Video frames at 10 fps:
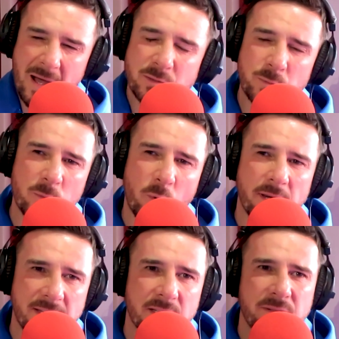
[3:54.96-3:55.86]
that's what you want
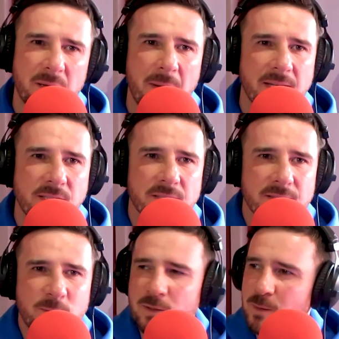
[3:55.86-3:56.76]
to hear from a manager.
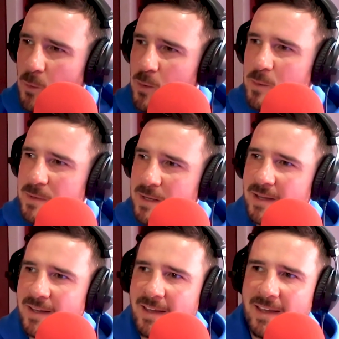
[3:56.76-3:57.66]
You, you want them
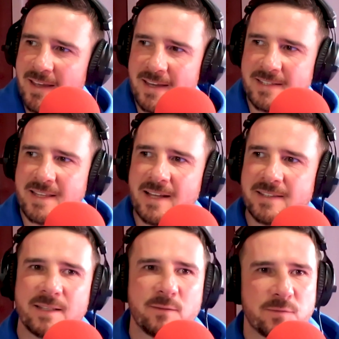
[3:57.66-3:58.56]
to, to
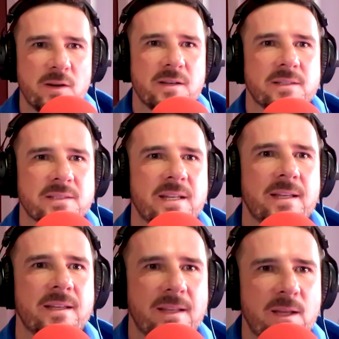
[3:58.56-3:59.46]
stand at the front and
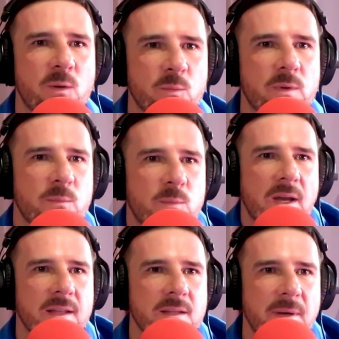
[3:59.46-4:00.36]
say, yep. we,
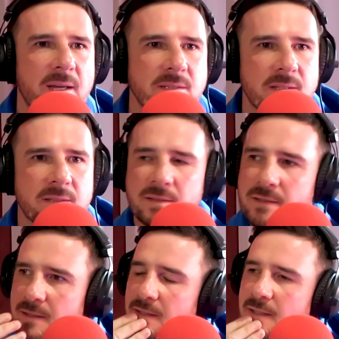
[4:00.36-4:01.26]
are the best. And,
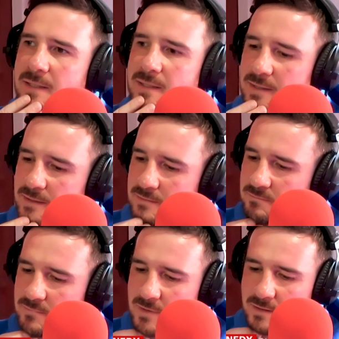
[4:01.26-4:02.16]
and
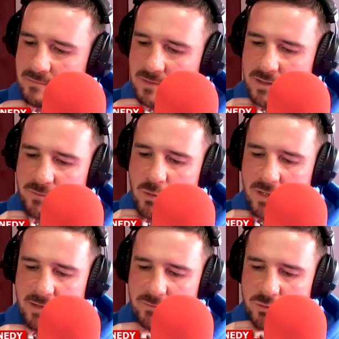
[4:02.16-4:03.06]
you've got
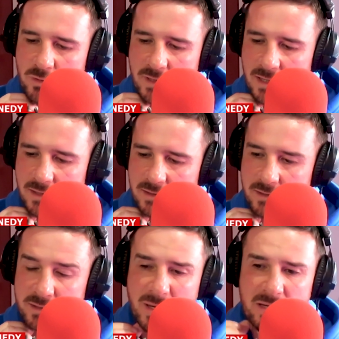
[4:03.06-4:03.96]
to give John Kennedy
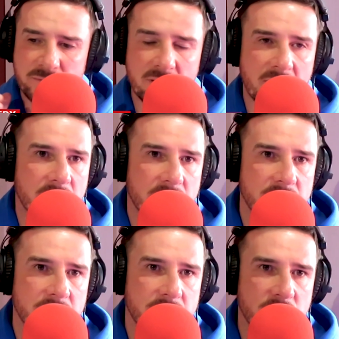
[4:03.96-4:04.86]
respect for that.
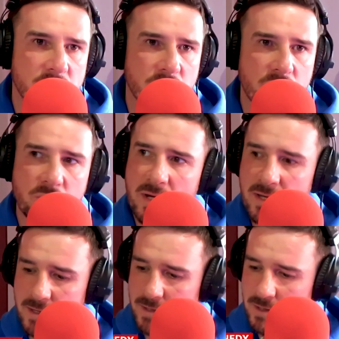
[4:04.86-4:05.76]
So
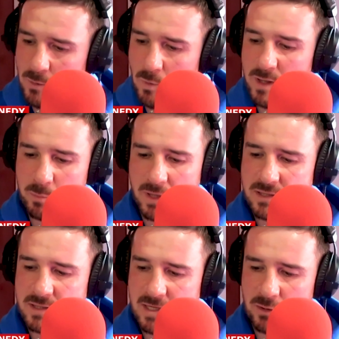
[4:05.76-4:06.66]
what the
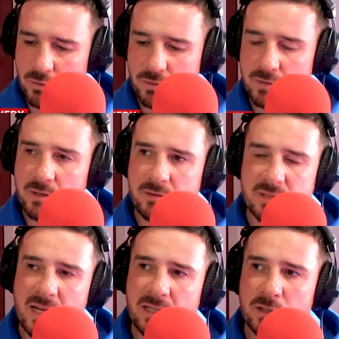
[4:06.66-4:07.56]
players need to do. They, they're
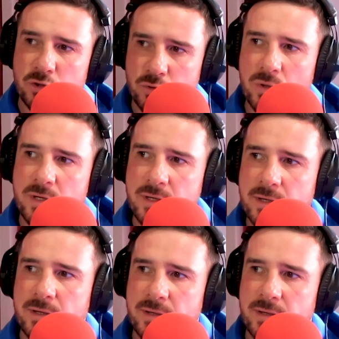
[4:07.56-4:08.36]
certainly shown